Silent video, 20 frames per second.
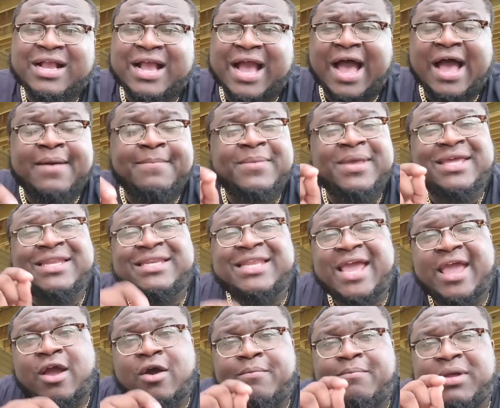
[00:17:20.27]
Comment
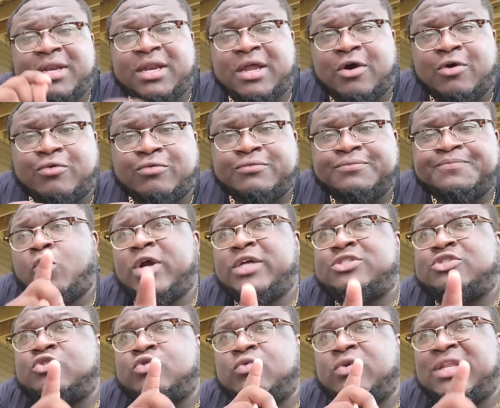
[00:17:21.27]
down below
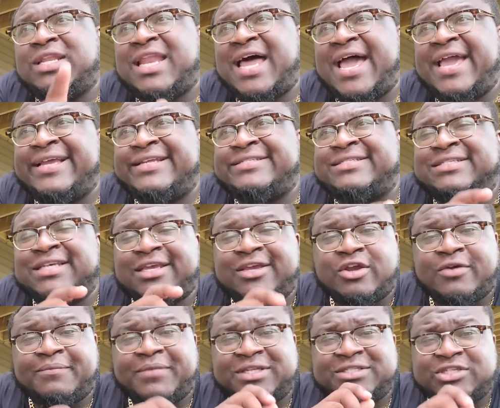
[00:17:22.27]
what you would like to
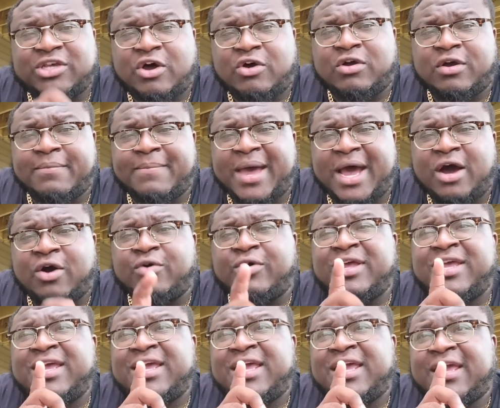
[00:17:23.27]
hear me talk about
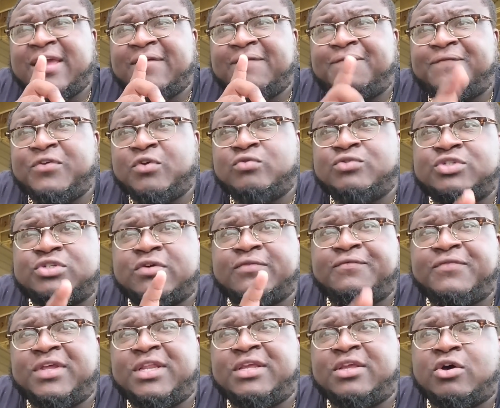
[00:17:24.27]
in future
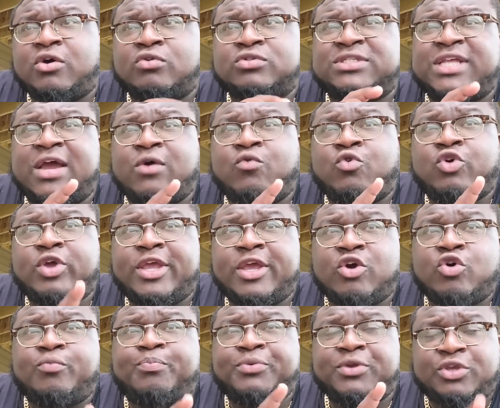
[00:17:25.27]
videos that will
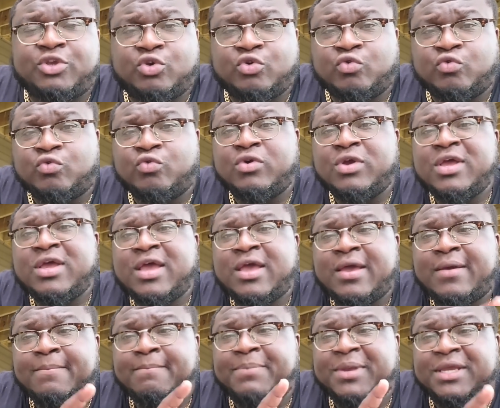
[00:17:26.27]
help you
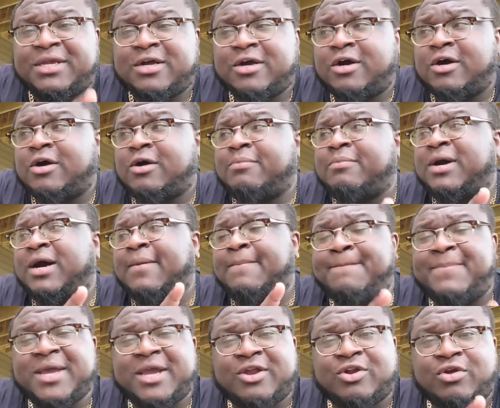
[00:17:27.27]
become a
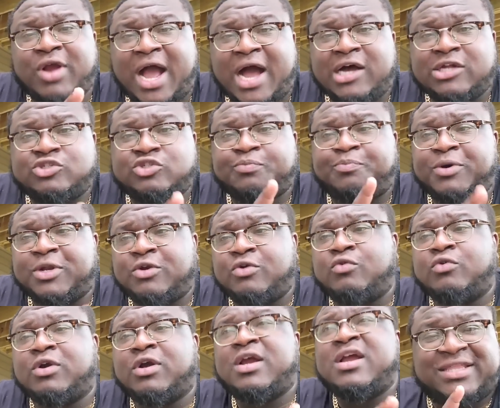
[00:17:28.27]
better
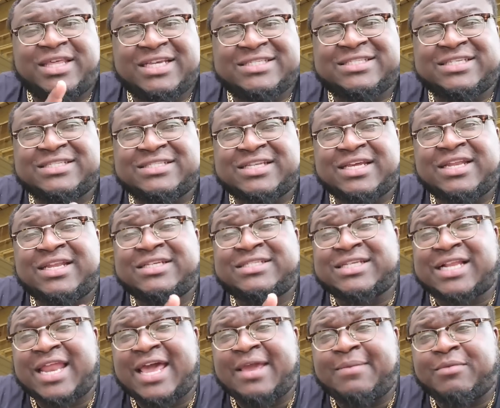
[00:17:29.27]
entrepreneur. This is the
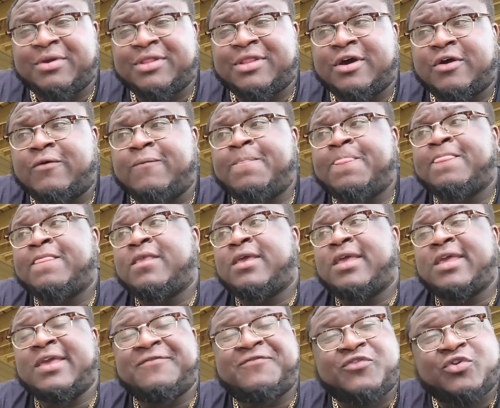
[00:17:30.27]
disclaimer though
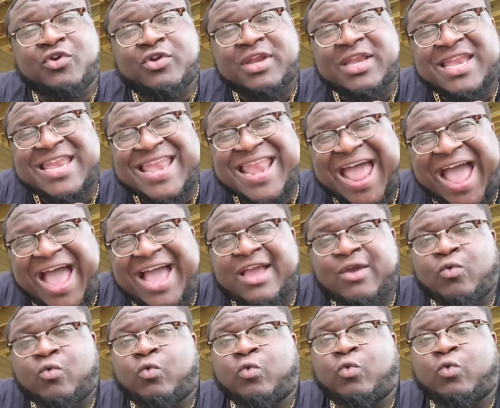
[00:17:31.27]
if you're
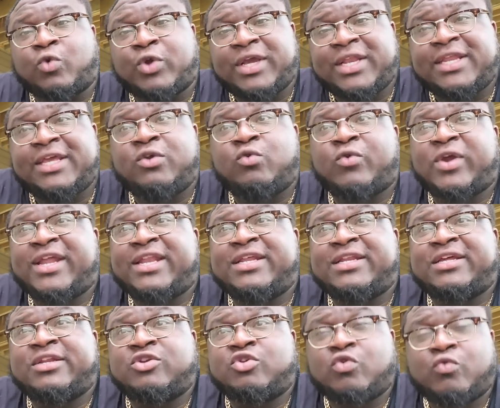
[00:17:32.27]
not really
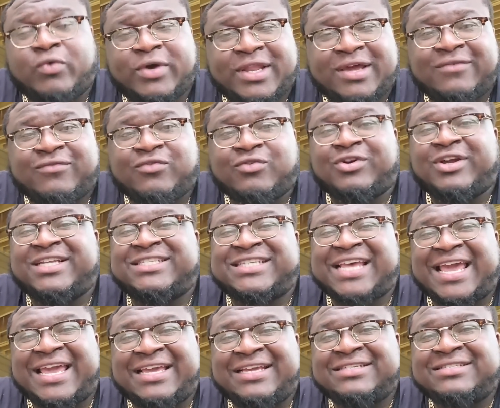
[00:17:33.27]
ready to do whatever it
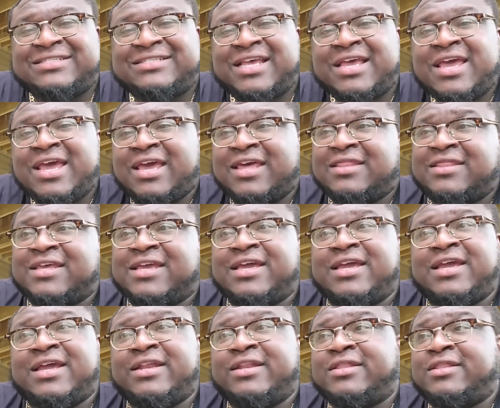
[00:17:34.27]
takes,
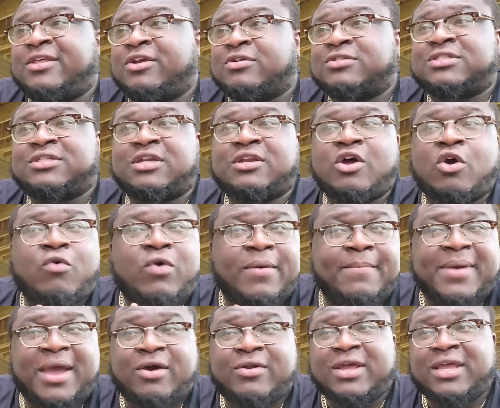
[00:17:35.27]
then there's no
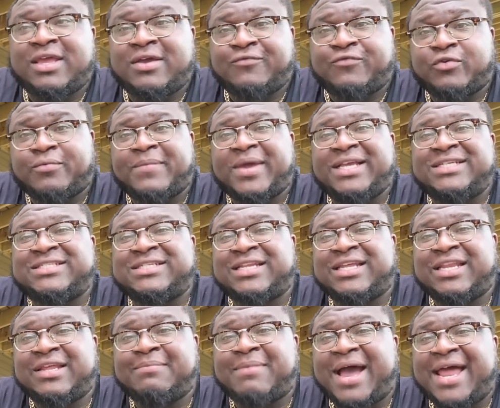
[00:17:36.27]
amount of
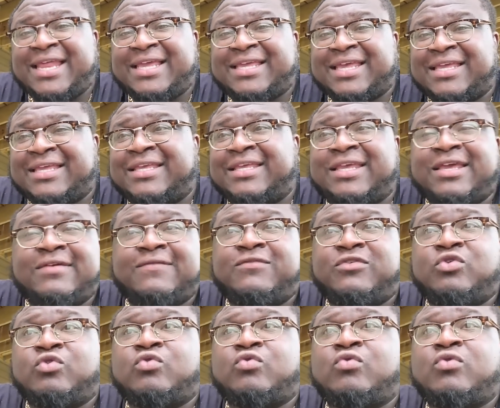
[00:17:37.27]
information anybody can
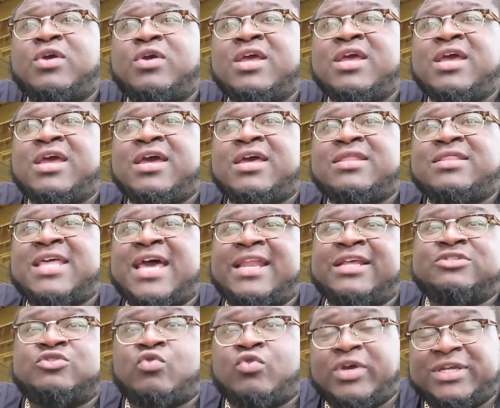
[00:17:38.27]
give you that
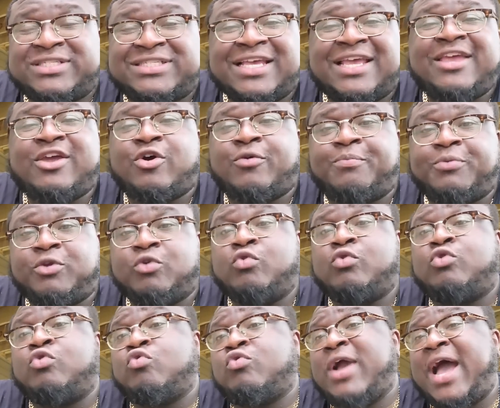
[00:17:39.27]
is going to help you.
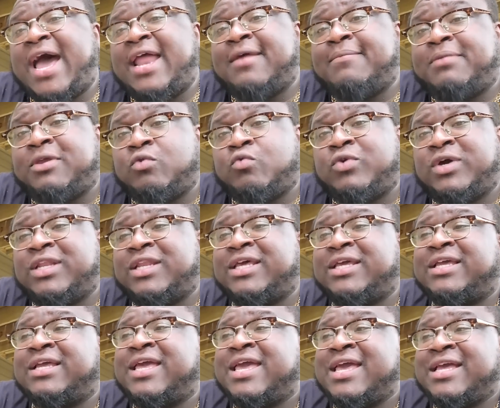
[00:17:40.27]
You got to be
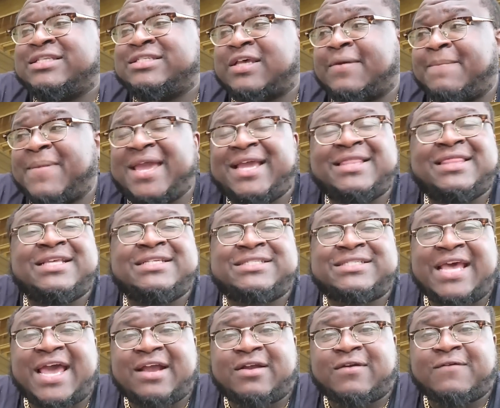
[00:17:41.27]
willing to make the
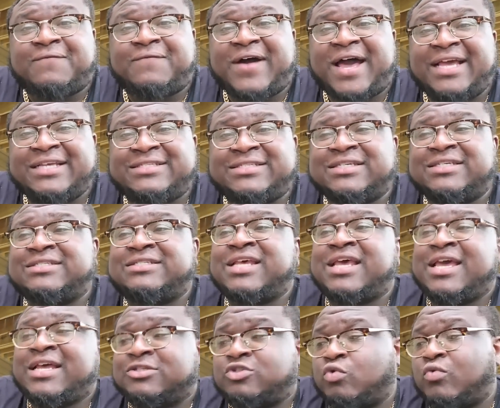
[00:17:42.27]
sacrifices,
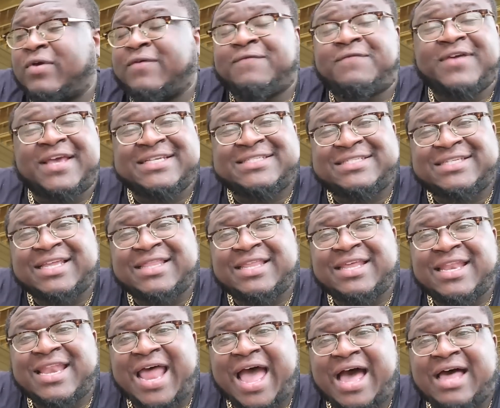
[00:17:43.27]
to invest in
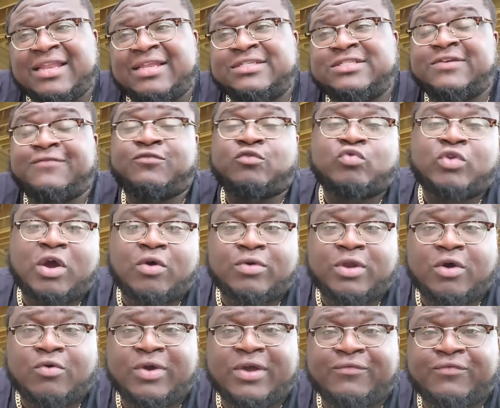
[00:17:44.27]
the knowledge if you
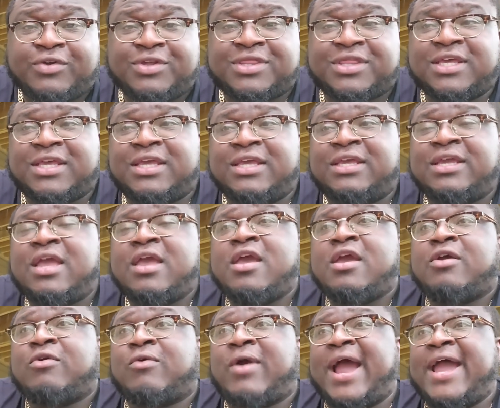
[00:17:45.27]
don't know everything,
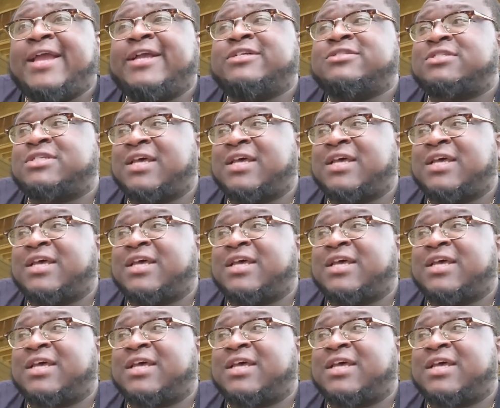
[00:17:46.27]
right?